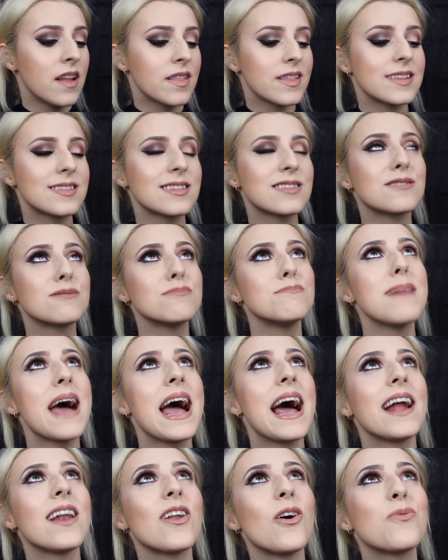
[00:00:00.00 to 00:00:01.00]
The
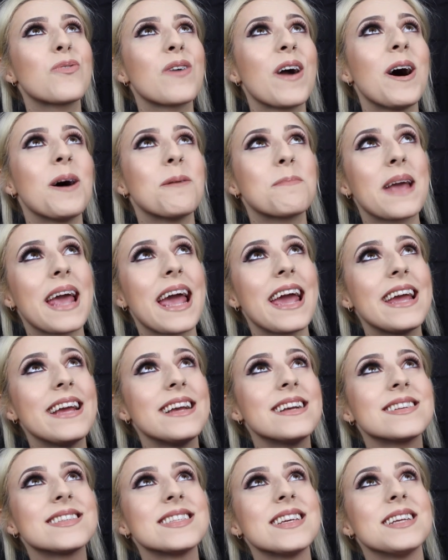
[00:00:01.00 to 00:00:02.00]
smell of
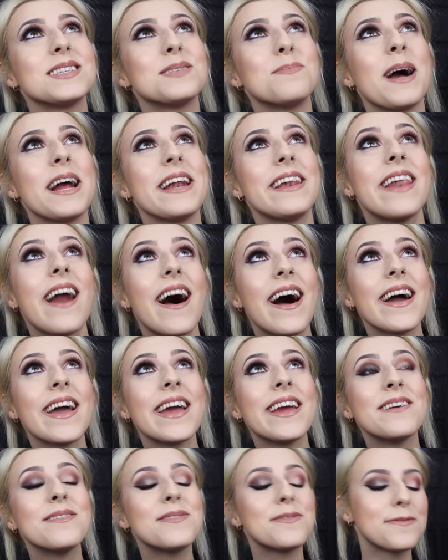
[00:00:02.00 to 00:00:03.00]
cupcakes is my
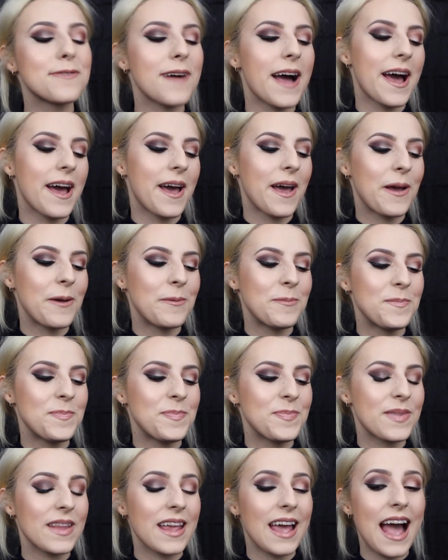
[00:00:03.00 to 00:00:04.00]
life.
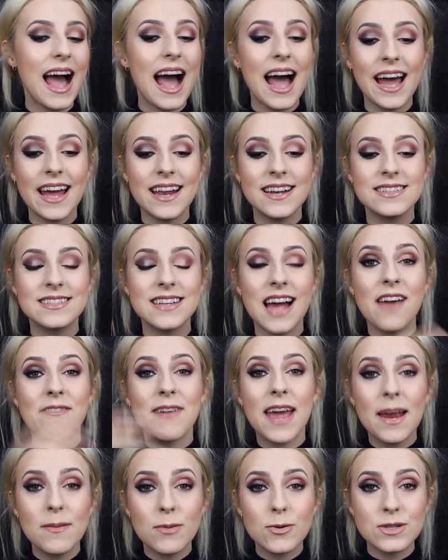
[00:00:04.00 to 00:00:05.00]
And I'm
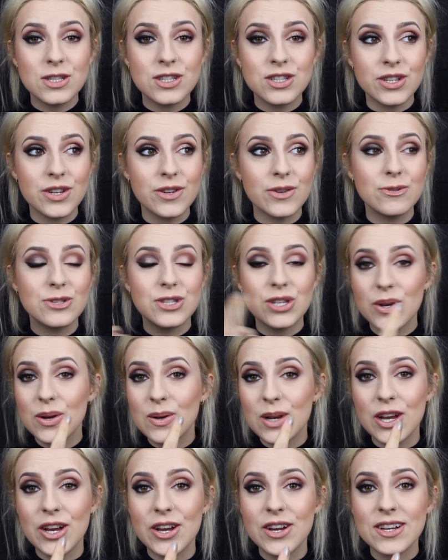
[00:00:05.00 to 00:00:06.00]
able to do two
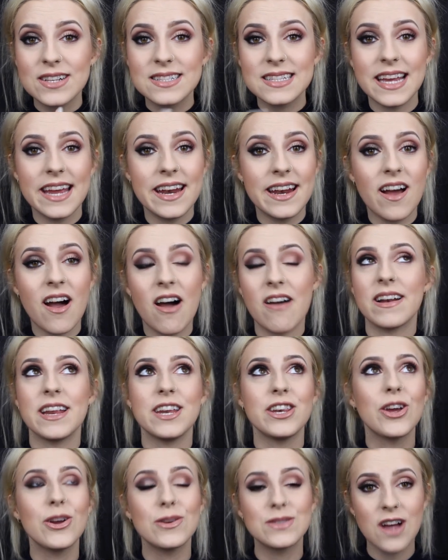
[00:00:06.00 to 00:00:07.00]
looks in
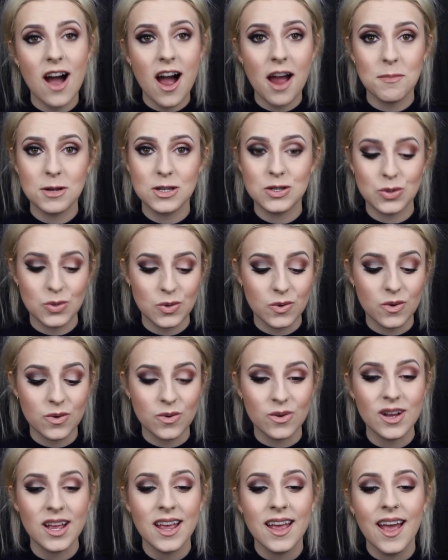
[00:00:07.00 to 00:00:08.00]
hardly no time at
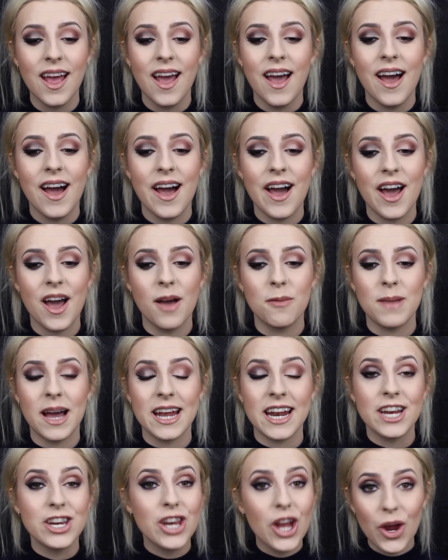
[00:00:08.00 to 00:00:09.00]
all. And
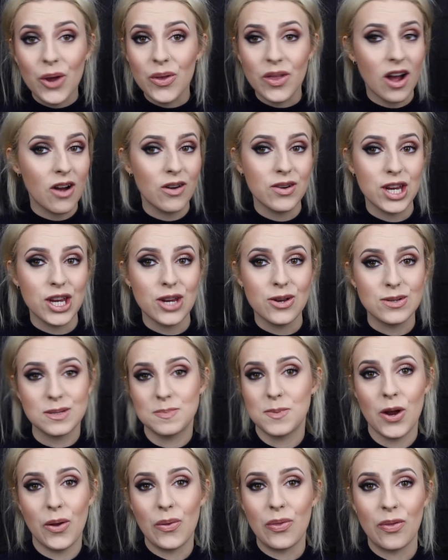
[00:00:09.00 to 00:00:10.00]
I know that I'll use
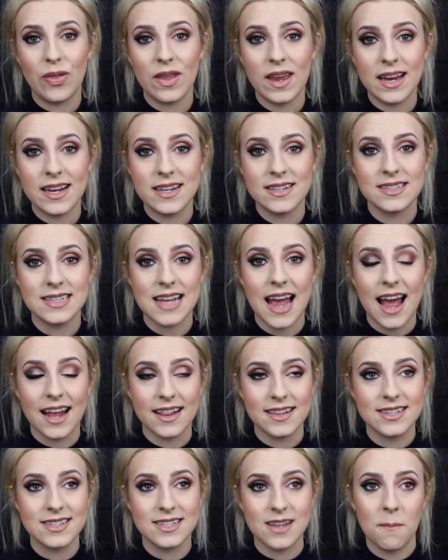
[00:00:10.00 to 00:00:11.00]
both of these
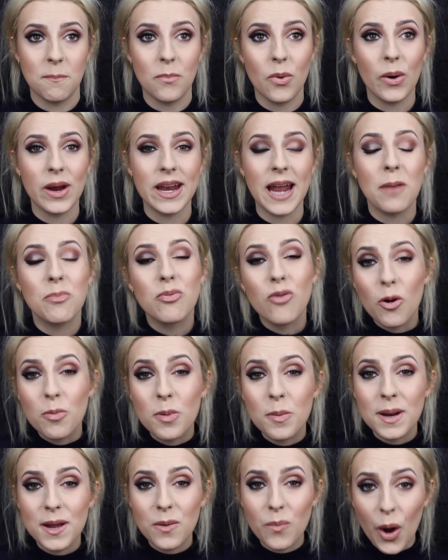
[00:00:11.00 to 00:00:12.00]
at some point. I
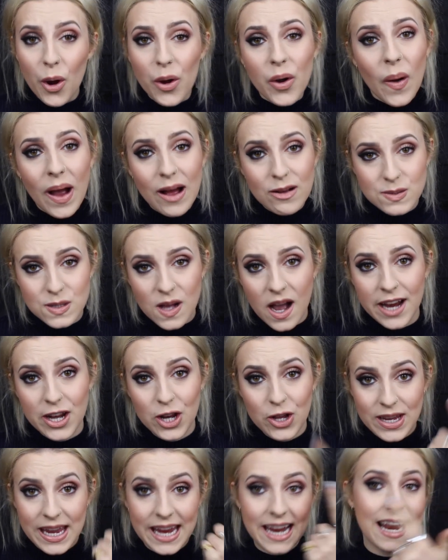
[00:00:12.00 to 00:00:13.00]
probably won't go outside
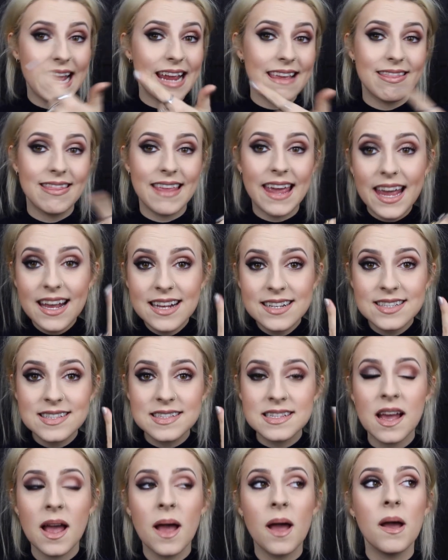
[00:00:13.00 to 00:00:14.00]
looking like
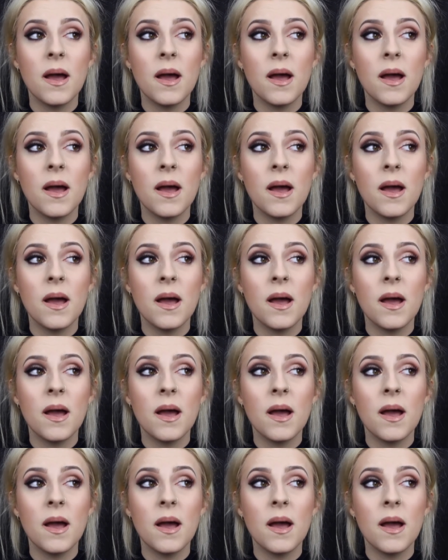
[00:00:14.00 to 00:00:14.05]
this